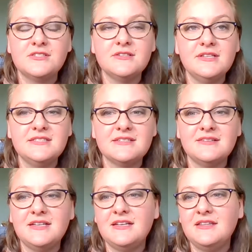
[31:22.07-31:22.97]
So let's
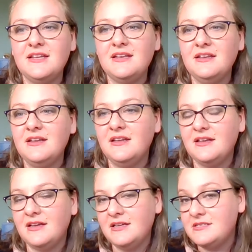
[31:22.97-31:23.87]
go ahead then
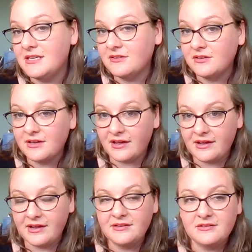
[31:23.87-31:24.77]
and take a look
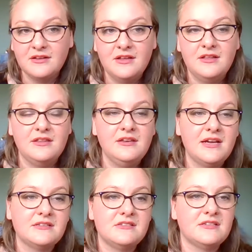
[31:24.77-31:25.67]
at the
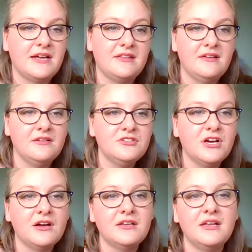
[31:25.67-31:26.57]
next slide there,
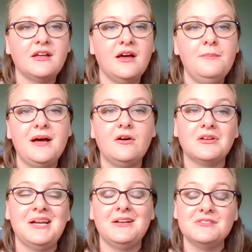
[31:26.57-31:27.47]
talking
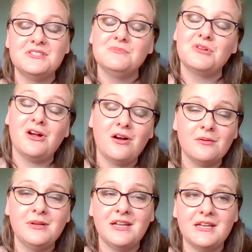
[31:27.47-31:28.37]
about calcium
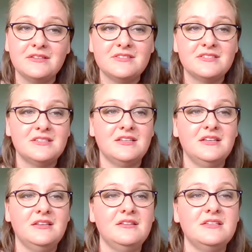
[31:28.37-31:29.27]
carbonates
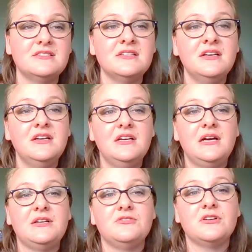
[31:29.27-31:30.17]
in these
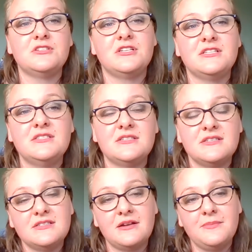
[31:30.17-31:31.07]
hydrogenous
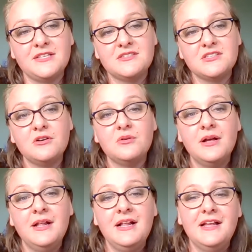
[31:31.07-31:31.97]
sediments. So
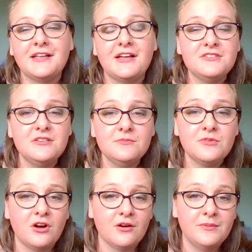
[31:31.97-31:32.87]
calcium
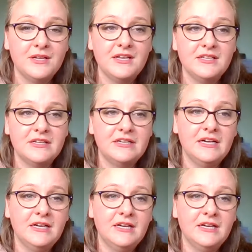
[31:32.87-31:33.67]
carbonate,